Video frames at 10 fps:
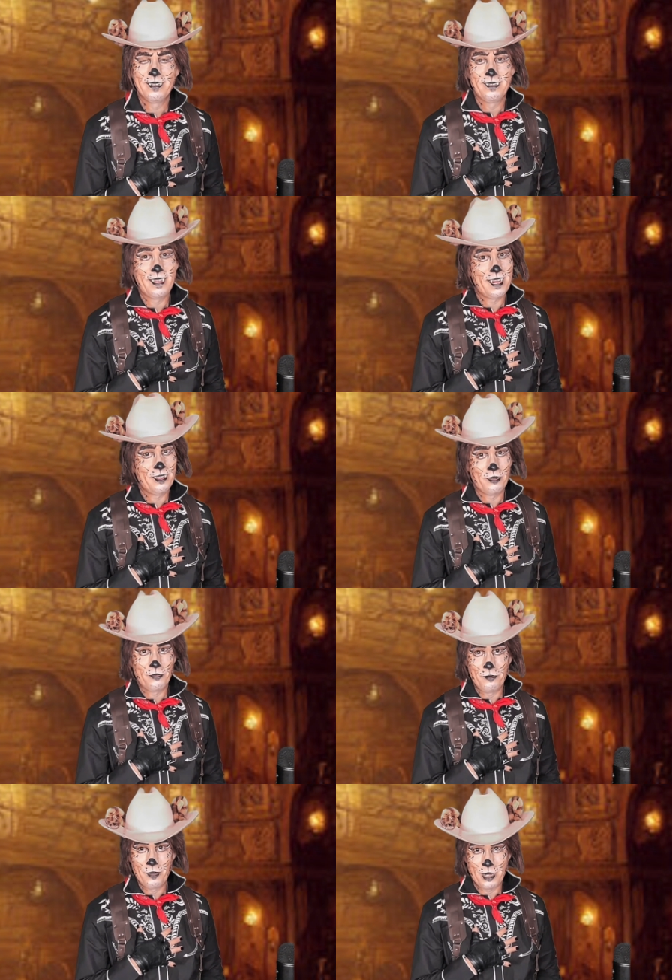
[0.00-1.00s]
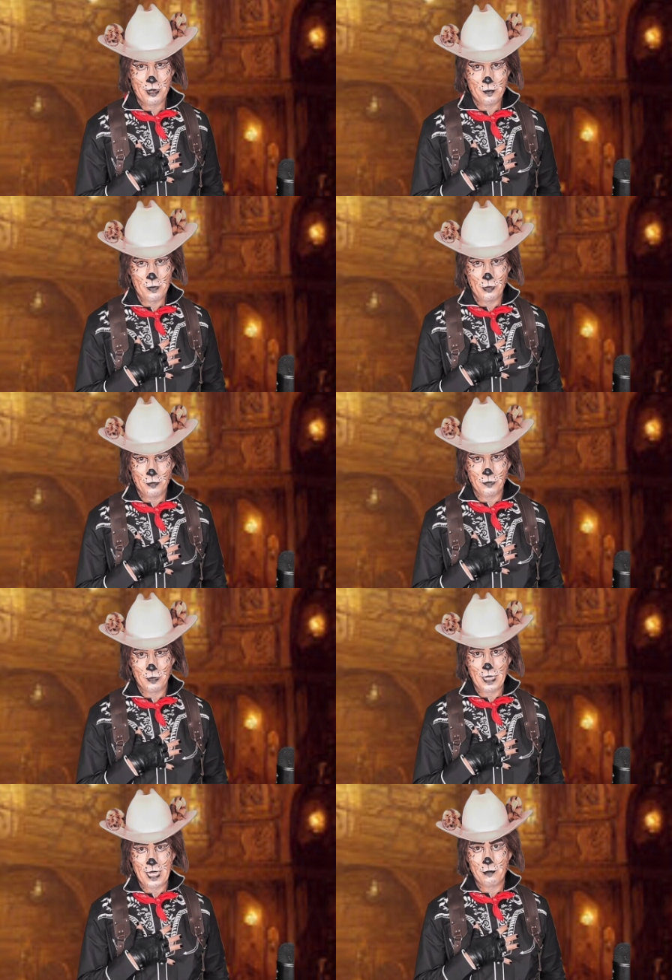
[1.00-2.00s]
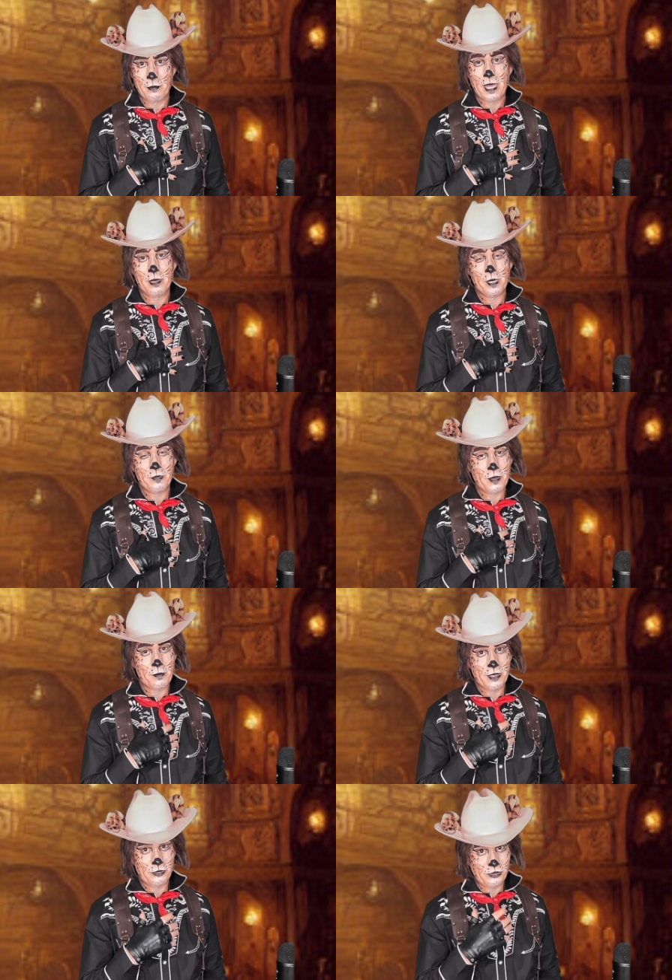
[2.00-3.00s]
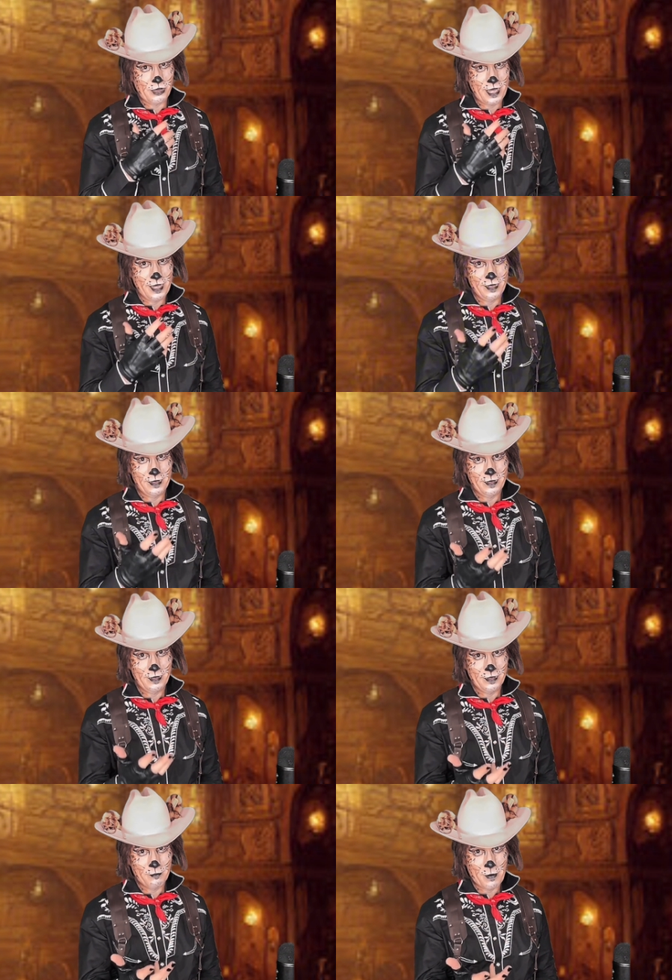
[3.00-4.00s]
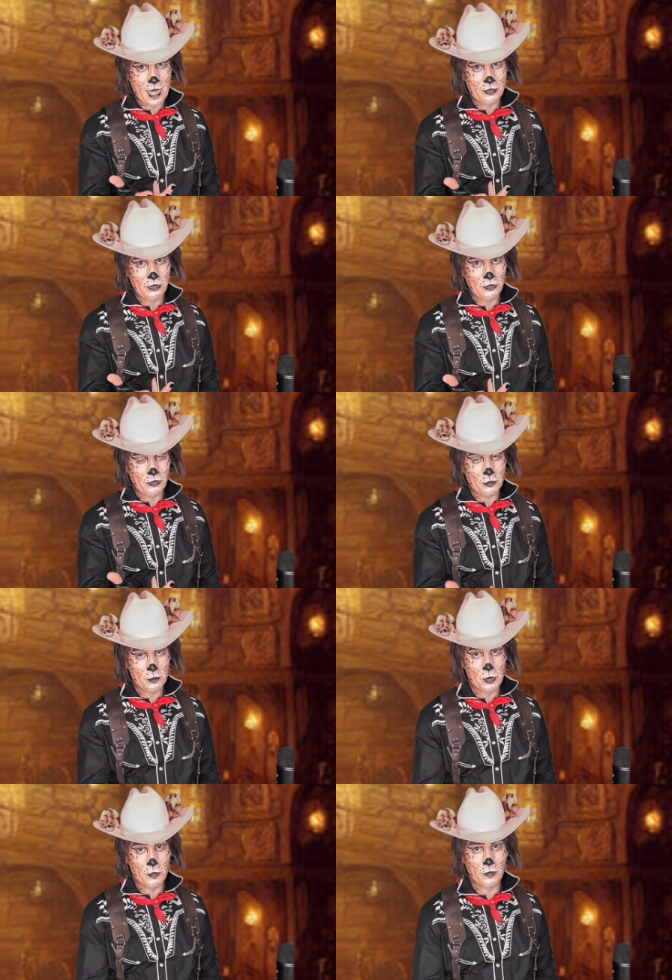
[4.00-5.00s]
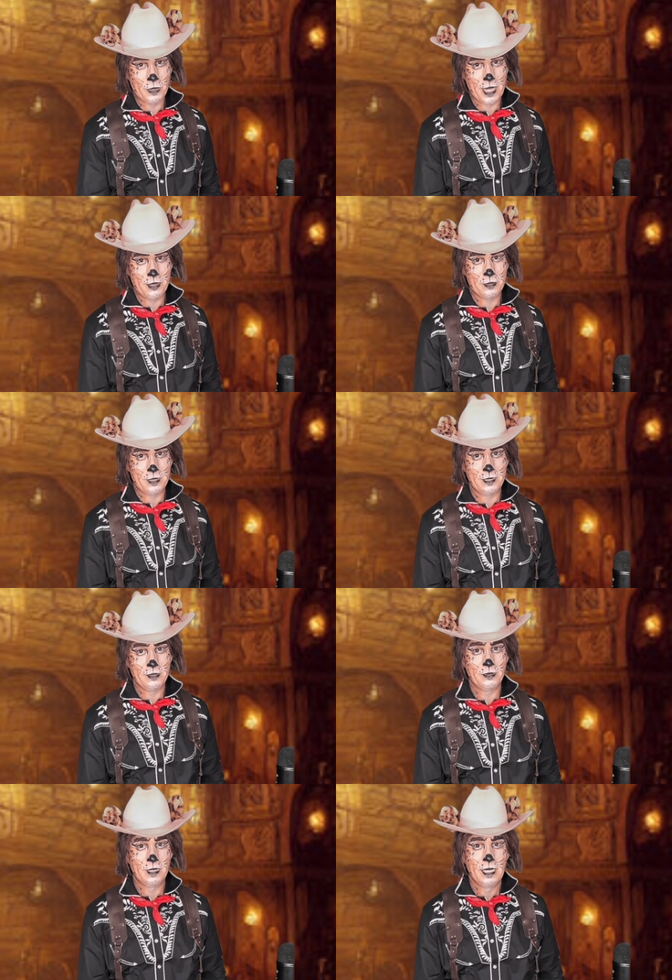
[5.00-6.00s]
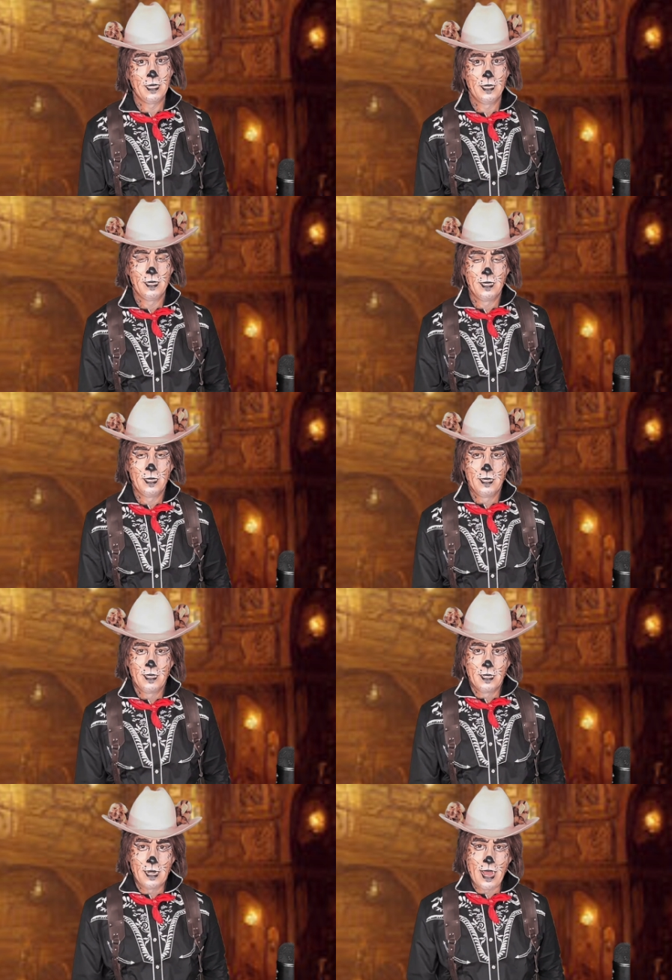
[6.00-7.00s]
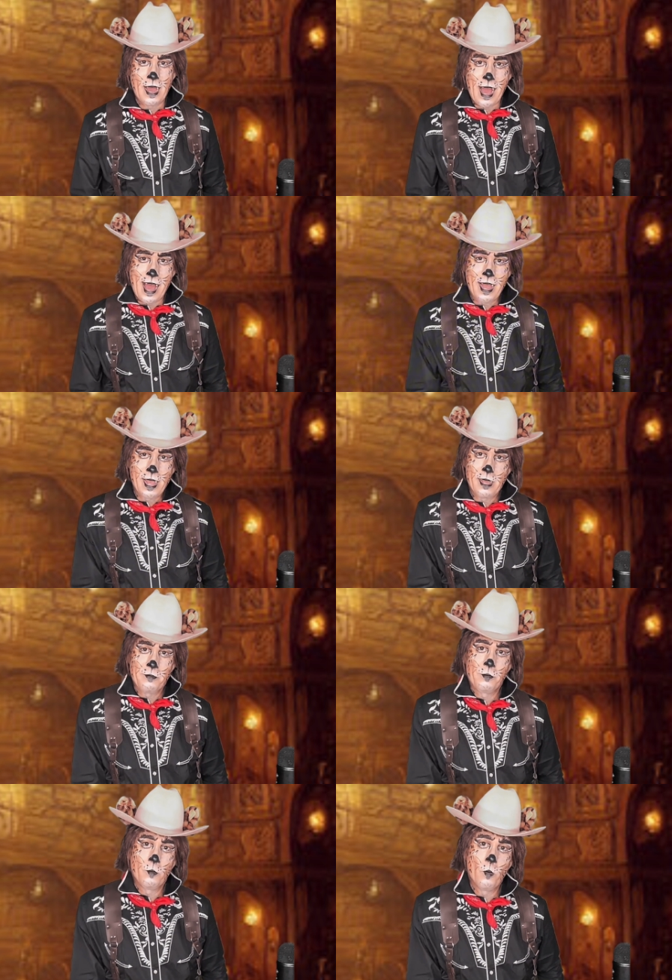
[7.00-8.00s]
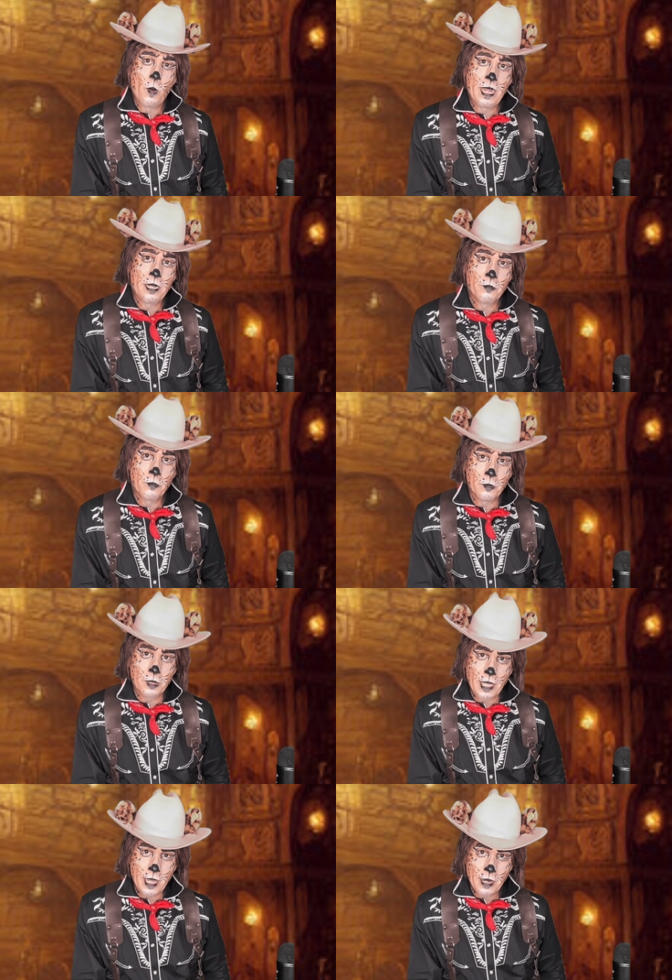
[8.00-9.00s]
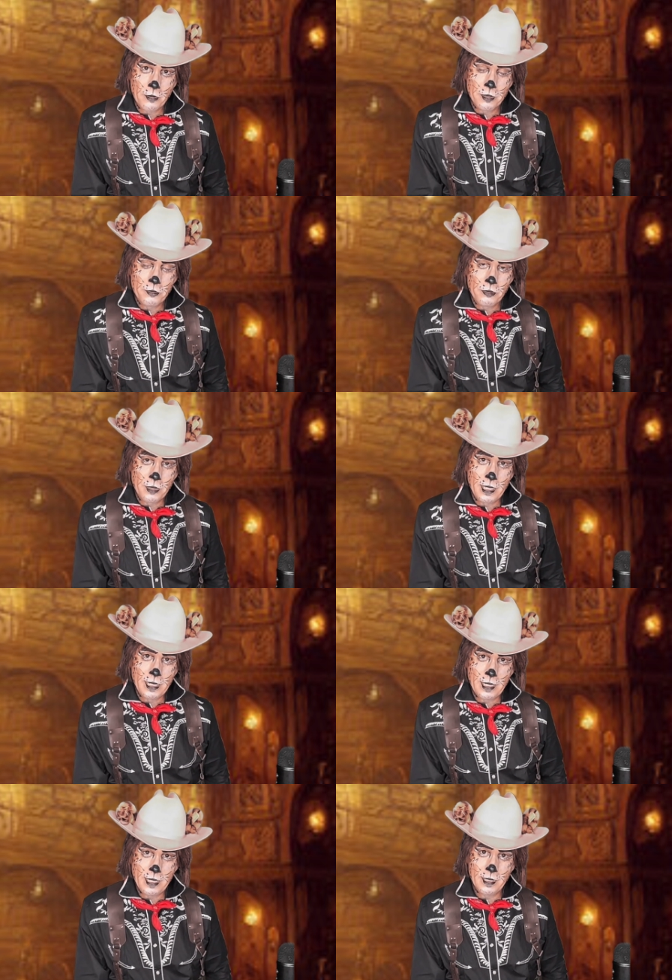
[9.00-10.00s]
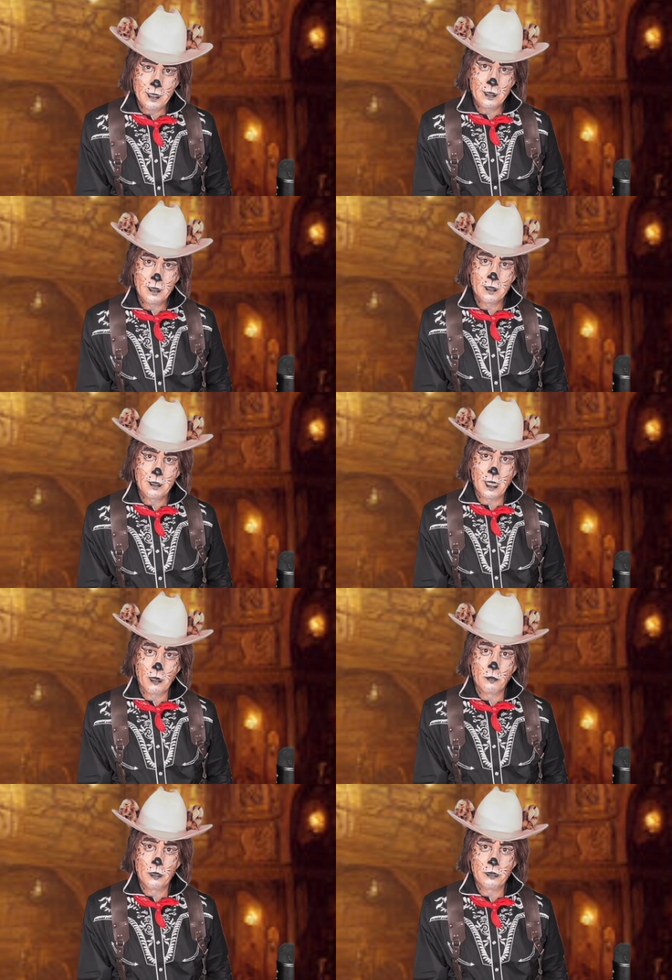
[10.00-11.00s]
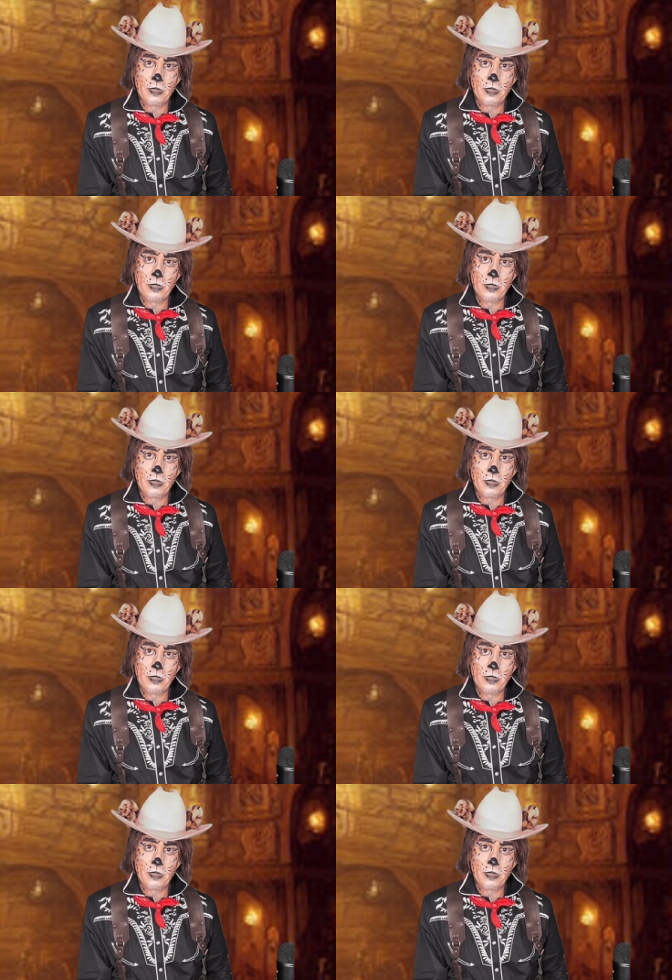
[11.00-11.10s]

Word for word: That is a very beautiful name, ma'am. And if I must say, it matches your beautiful countenance. That I have to wait for the carriage to get here that will